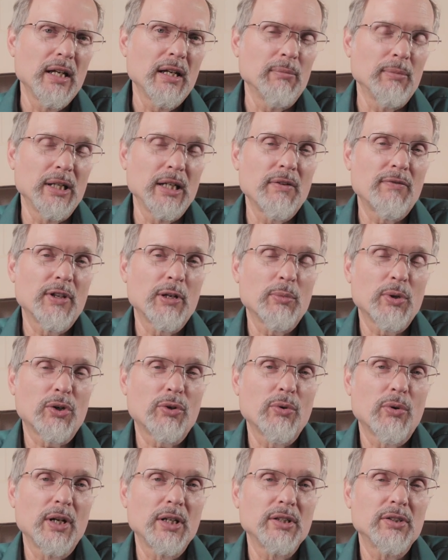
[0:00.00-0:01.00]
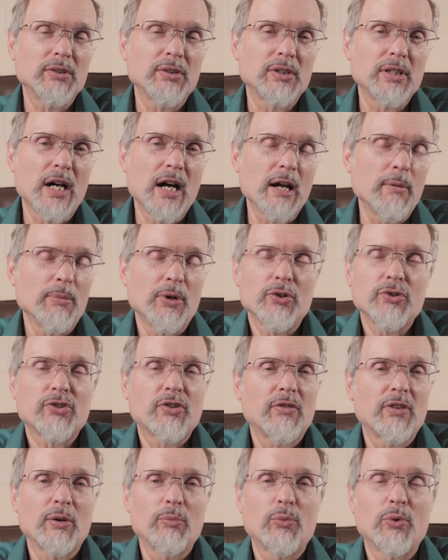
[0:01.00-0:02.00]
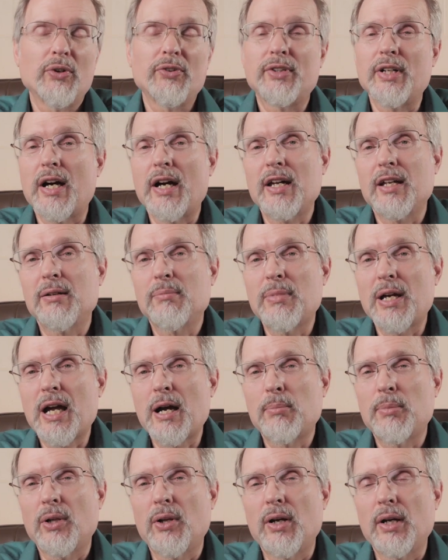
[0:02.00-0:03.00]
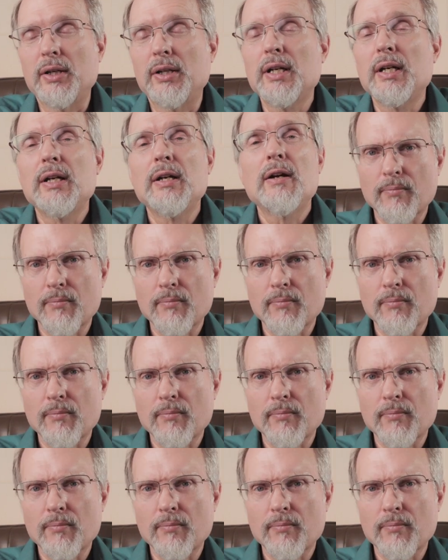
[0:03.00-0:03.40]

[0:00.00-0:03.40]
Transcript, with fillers: Many of them are going to die. Most of them will die in Babylon.